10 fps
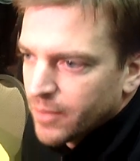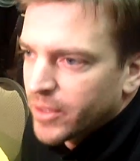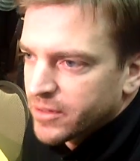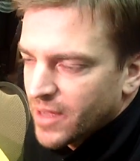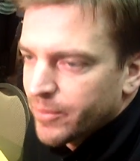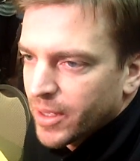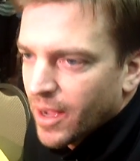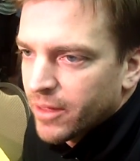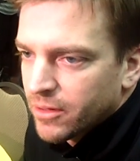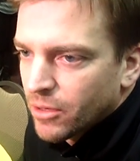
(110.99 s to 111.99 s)
but the type of
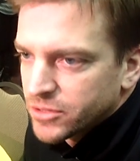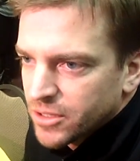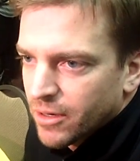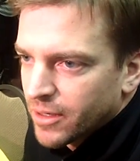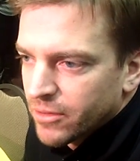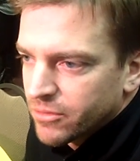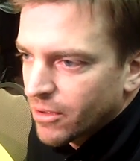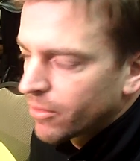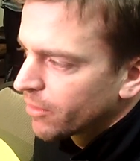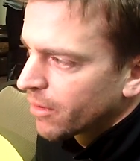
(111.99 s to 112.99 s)
guy that Coach Sark is.
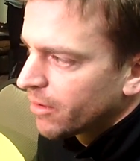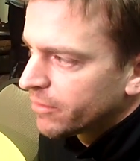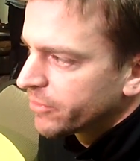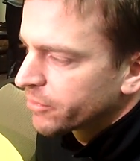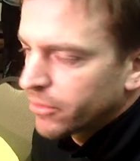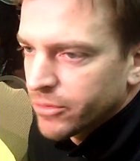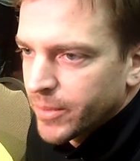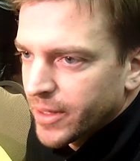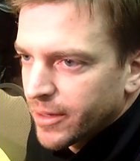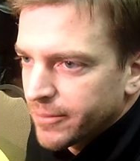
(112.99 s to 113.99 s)
So we're all thrilled to
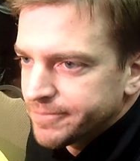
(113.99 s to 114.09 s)
be here.